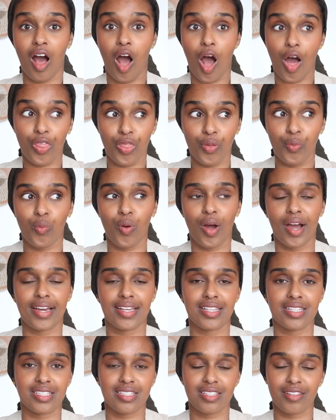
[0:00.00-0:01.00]

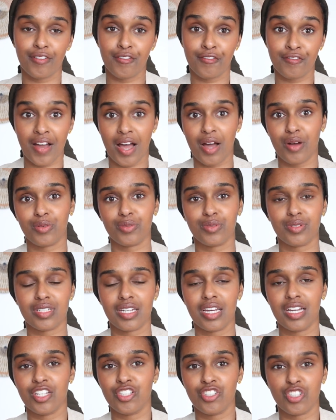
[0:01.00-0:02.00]
otherwise found
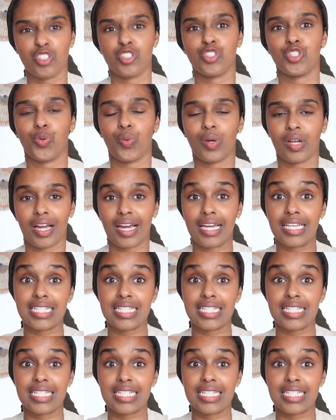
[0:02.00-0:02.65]
just doing like